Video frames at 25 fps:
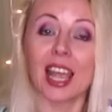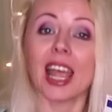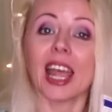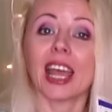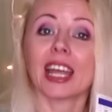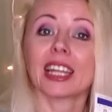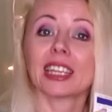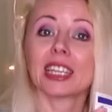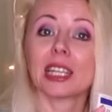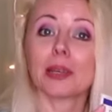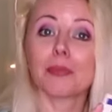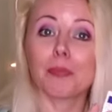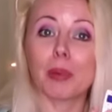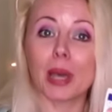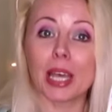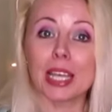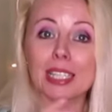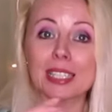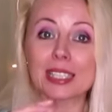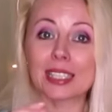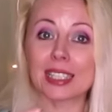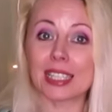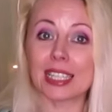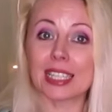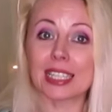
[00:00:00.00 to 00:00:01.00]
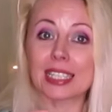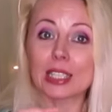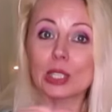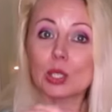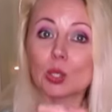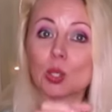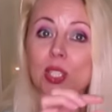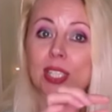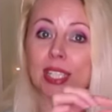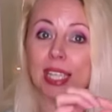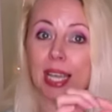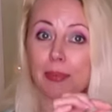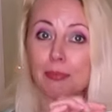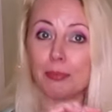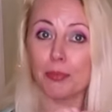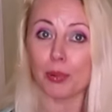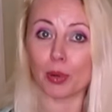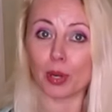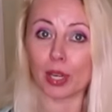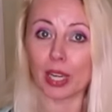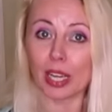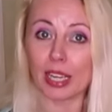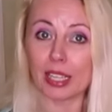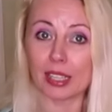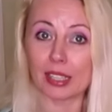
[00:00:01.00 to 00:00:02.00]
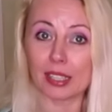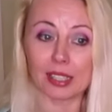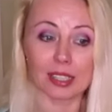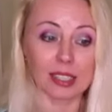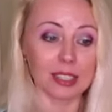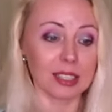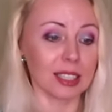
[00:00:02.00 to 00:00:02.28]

And the best thing to separate